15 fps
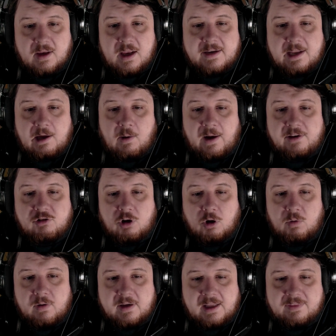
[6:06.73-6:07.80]
Now, I don't
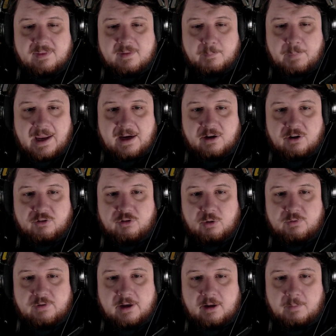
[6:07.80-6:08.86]
get the Banker's Note
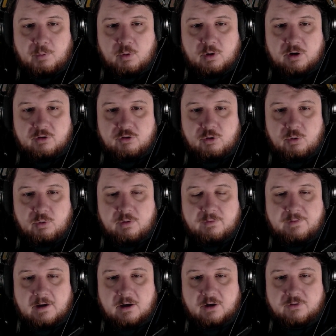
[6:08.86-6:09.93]
teleport to the
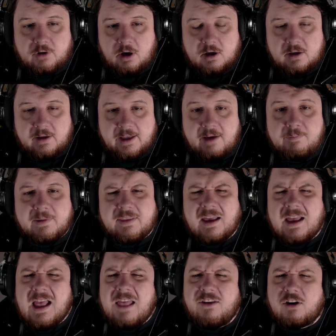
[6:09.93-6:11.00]
Ferox Enclave, but
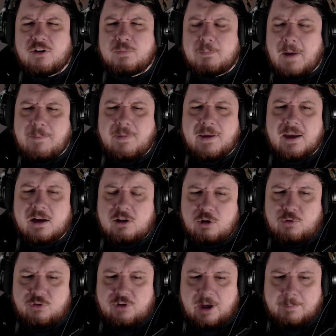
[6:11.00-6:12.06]
there might be a clue
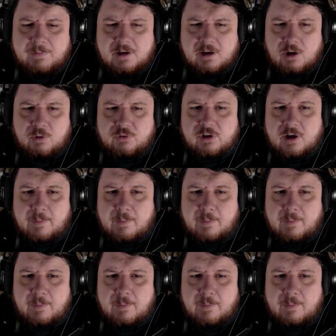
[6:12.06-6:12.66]
step that goes here.